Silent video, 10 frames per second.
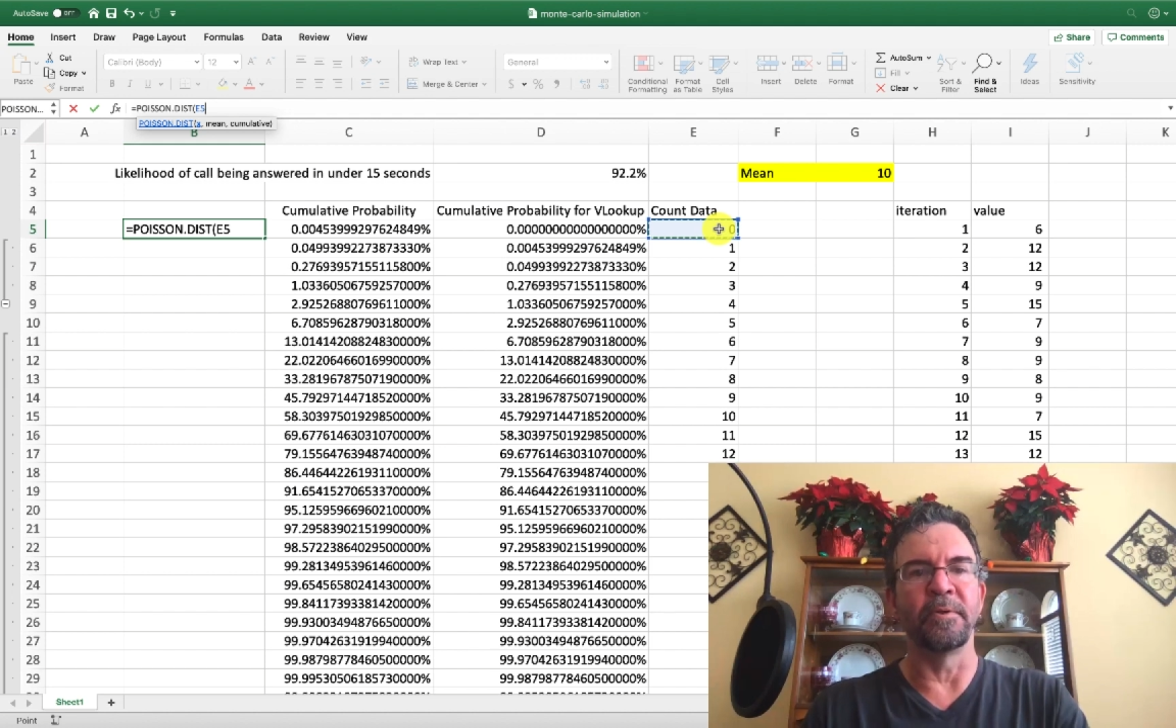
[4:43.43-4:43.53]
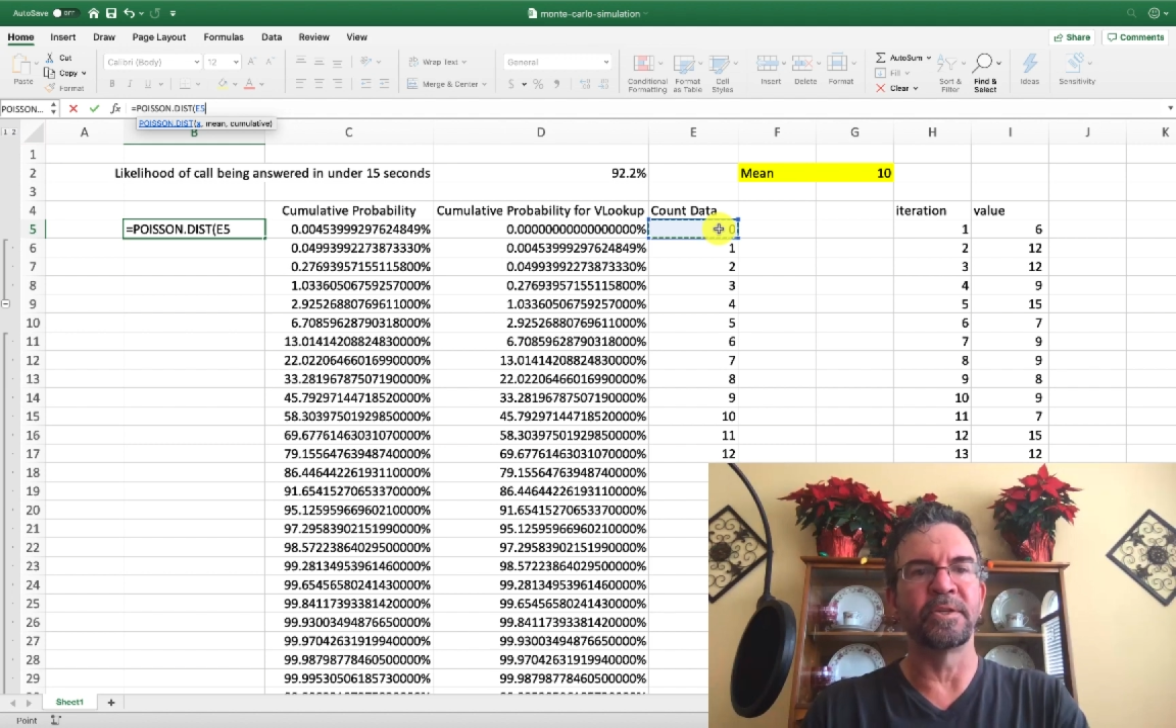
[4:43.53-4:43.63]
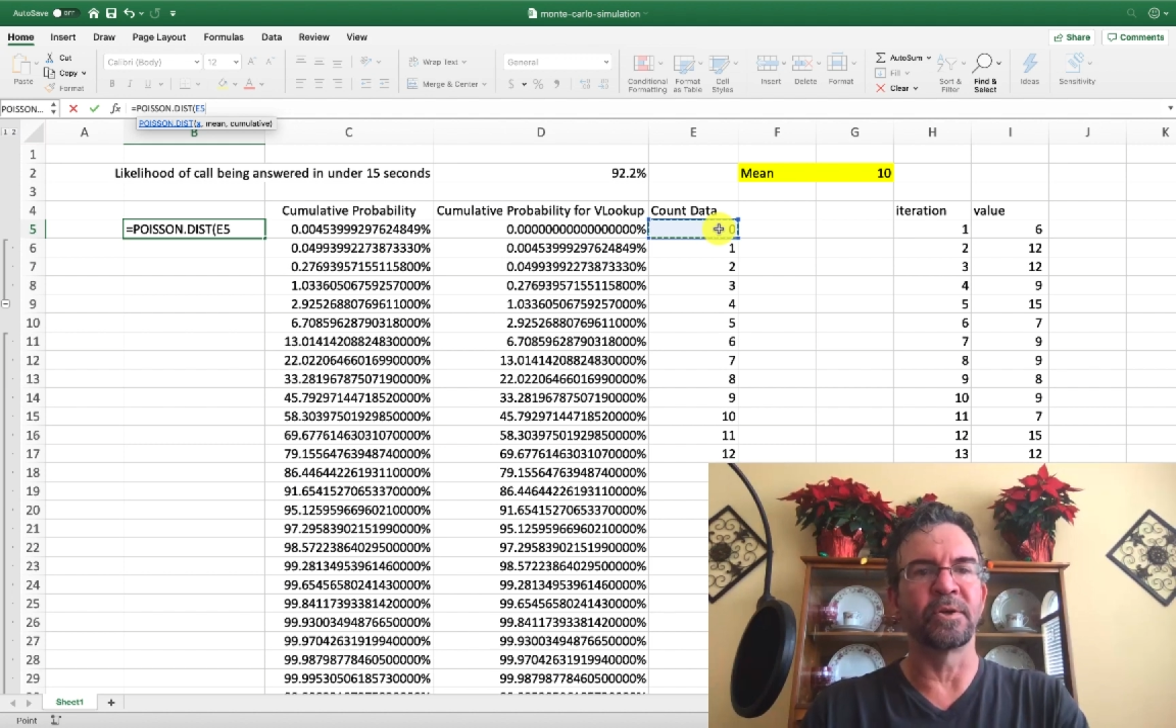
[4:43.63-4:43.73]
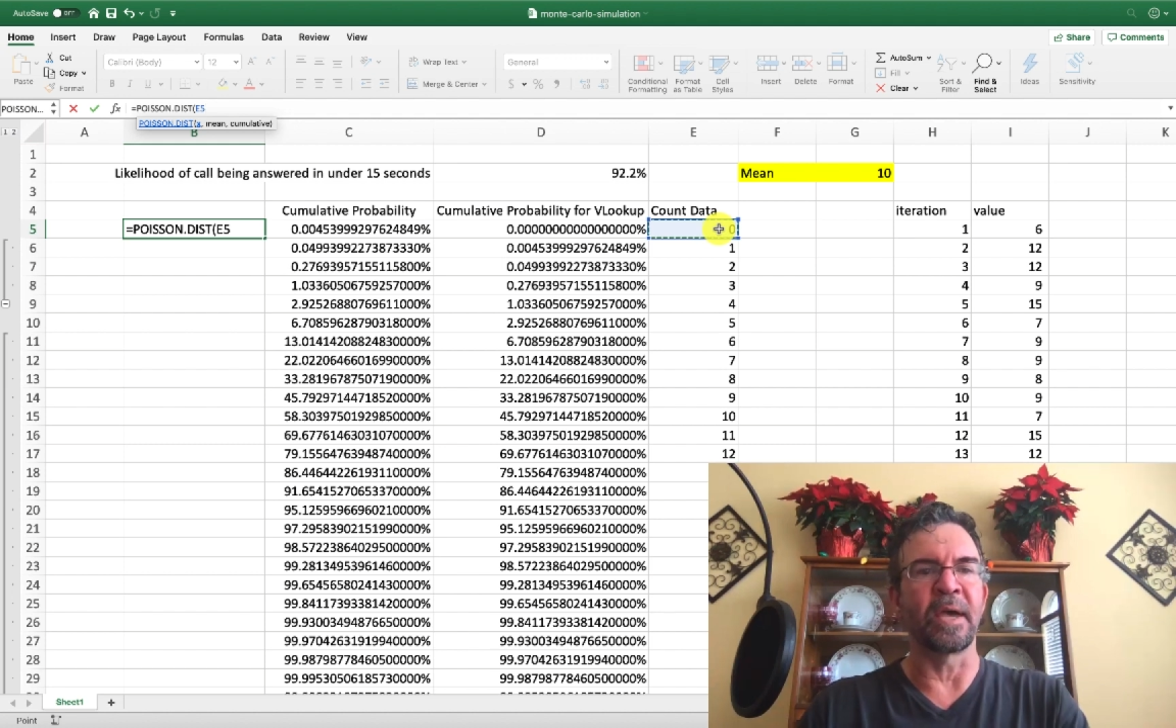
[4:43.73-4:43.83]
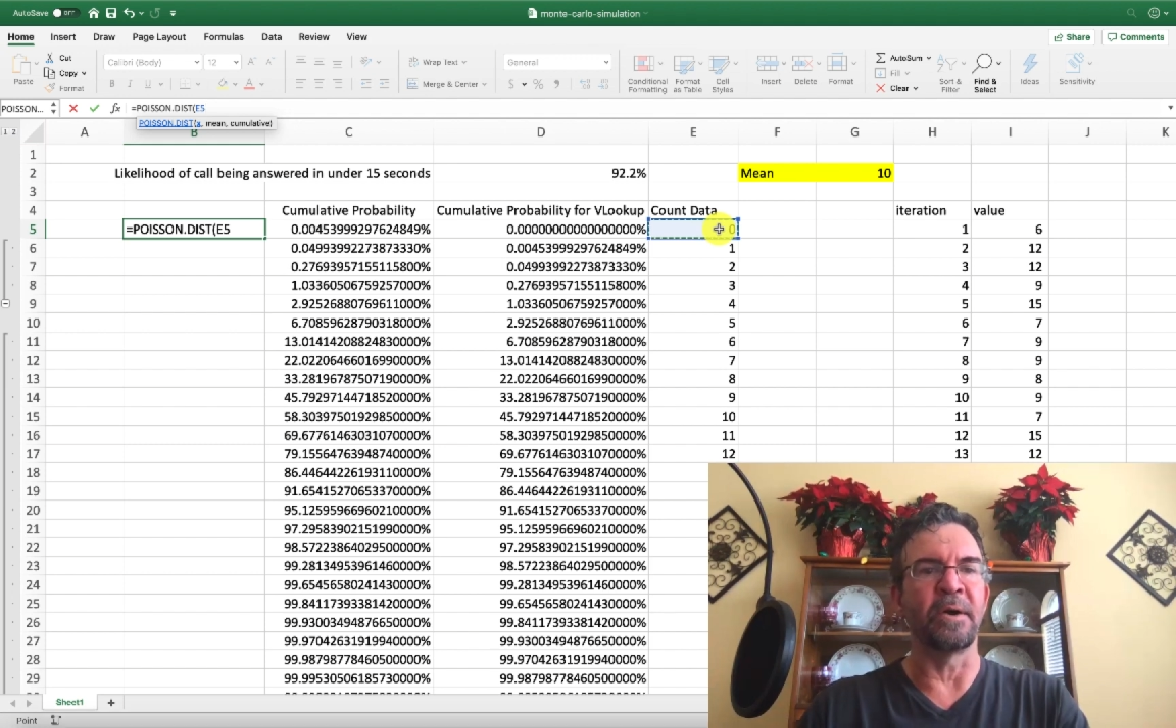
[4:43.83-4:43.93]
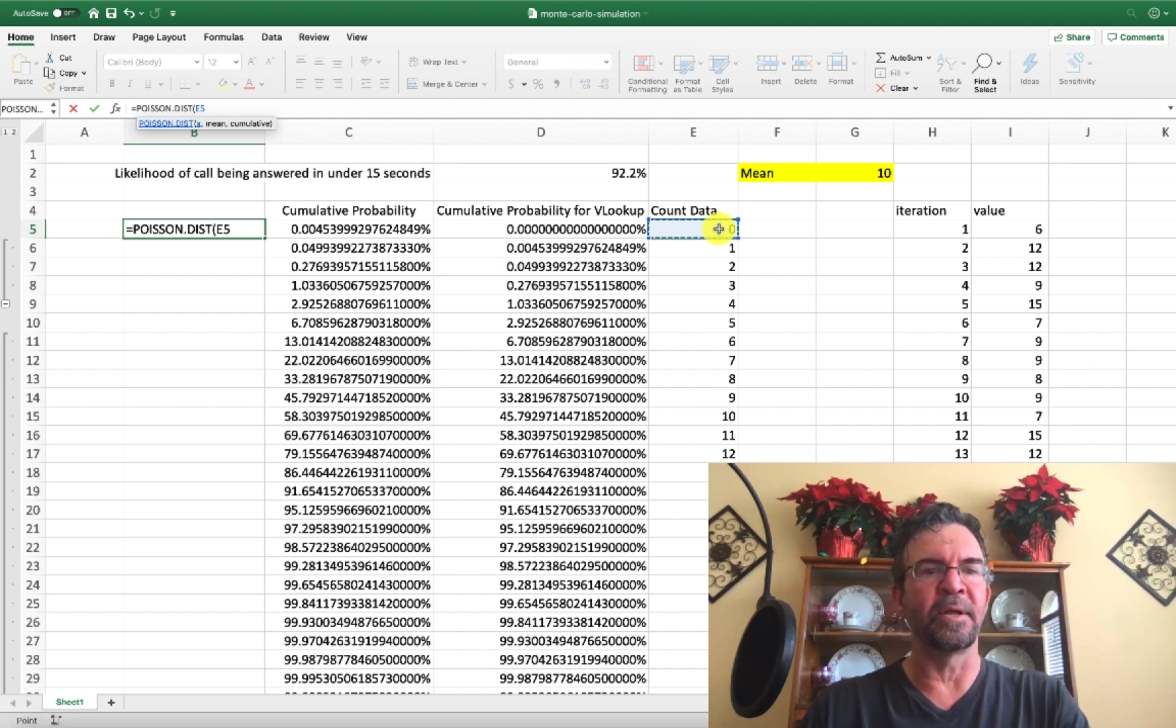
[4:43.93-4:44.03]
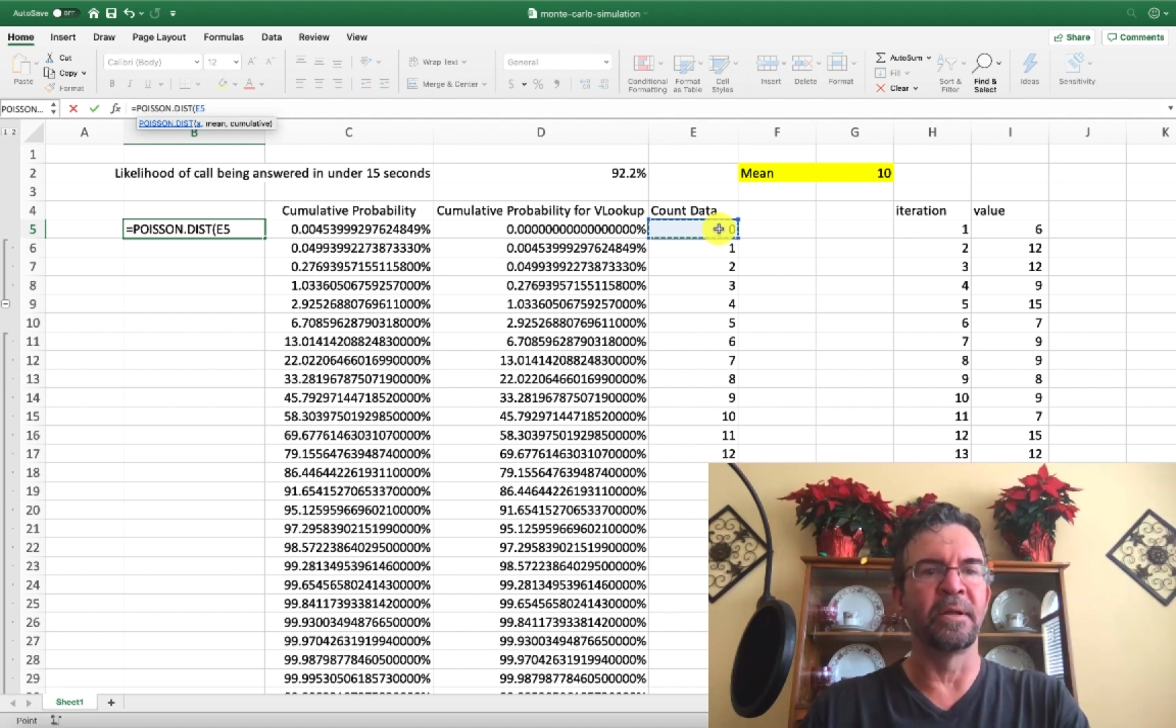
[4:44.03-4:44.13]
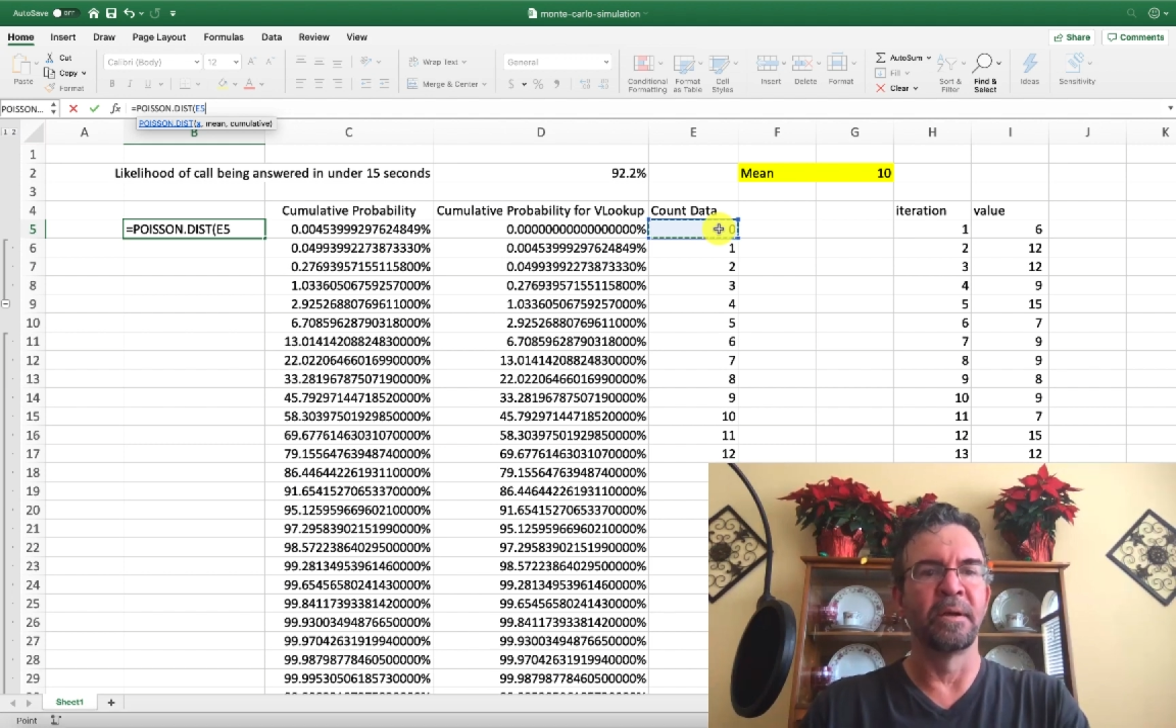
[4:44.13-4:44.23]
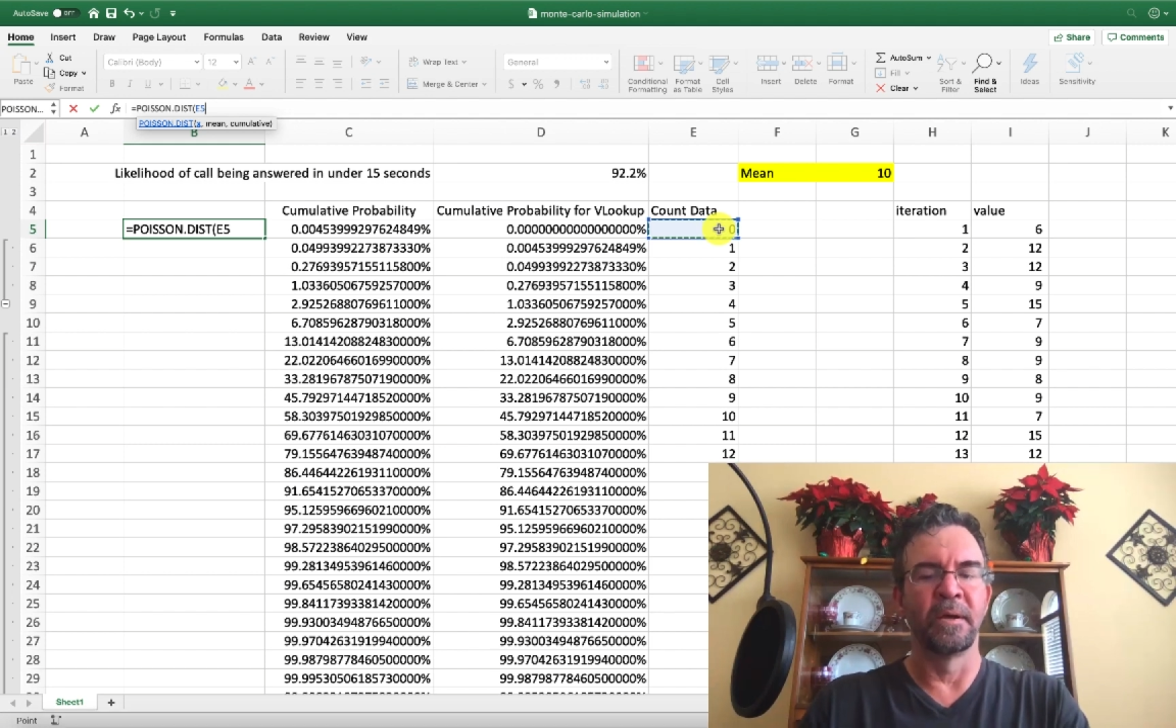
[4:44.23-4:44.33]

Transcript: that you're counting.